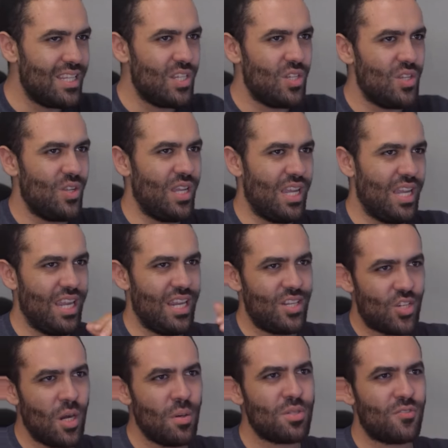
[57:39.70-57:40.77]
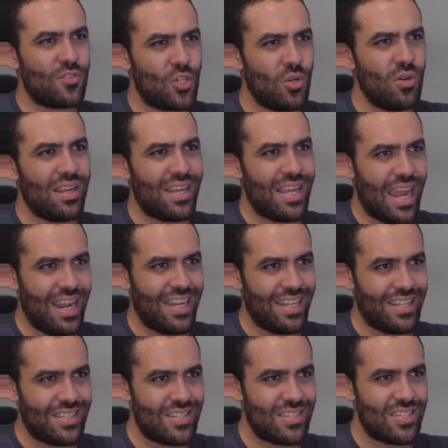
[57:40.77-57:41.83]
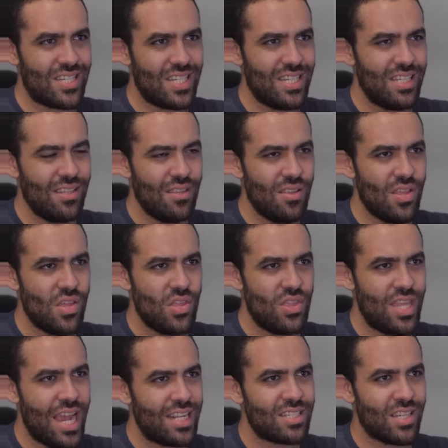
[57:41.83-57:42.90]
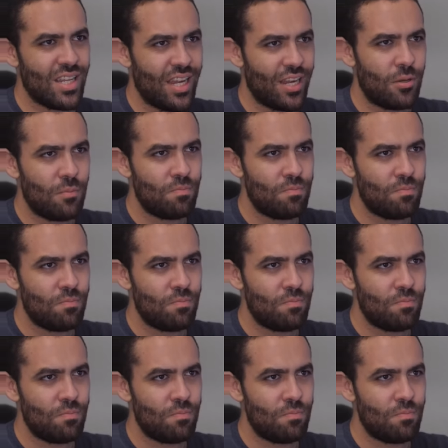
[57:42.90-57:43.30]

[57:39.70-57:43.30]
in, eh. in terms of shooting cadence, that's like